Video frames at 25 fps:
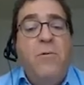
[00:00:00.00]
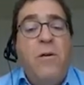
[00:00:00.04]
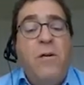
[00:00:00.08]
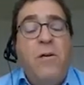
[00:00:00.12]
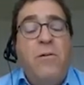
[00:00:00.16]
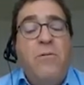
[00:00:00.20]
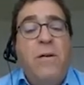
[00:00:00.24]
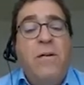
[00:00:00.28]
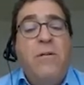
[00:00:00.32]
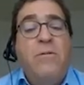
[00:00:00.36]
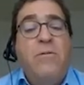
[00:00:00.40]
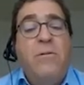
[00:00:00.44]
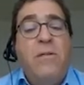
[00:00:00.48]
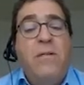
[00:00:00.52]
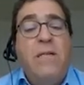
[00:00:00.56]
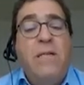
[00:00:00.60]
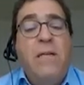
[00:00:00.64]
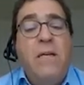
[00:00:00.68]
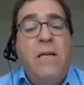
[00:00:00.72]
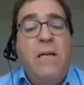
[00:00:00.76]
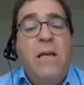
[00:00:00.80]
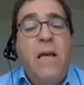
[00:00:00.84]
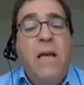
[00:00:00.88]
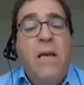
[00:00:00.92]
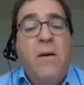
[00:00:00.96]
we're going to
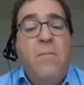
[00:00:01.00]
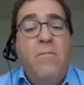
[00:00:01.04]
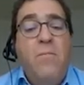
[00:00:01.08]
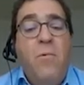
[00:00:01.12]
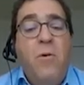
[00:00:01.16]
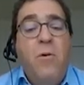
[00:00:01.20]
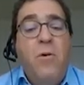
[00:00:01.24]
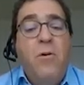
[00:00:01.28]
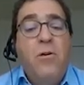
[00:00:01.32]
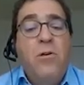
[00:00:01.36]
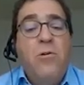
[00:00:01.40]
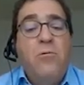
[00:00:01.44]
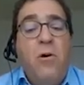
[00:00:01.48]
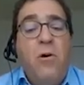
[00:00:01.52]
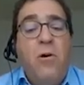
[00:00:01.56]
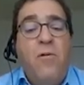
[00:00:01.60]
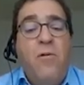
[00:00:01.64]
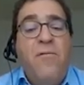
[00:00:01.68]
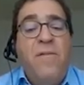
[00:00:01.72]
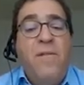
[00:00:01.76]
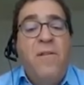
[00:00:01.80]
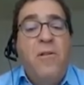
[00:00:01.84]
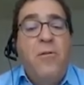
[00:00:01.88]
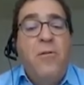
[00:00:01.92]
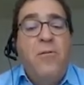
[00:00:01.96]
see more
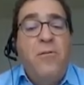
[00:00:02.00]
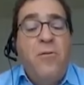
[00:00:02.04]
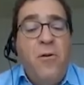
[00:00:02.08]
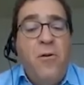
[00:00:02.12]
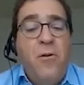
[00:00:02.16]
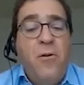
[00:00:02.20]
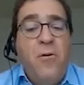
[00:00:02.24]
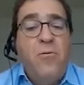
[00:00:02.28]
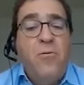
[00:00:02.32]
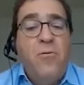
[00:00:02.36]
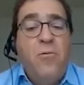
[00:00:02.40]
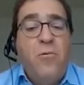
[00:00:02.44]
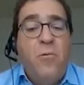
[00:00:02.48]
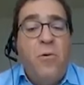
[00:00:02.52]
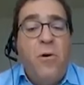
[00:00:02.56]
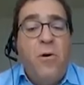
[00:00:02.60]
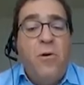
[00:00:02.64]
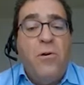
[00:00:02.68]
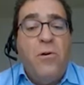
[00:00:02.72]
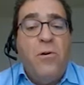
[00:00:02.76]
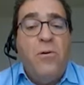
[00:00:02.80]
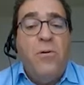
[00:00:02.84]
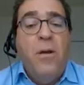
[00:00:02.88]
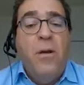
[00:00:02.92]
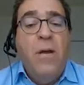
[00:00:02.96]
growth in the third
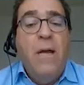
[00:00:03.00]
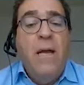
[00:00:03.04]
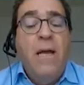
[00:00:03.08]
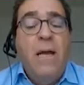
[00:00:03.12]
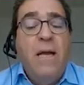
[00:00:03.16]
quarter,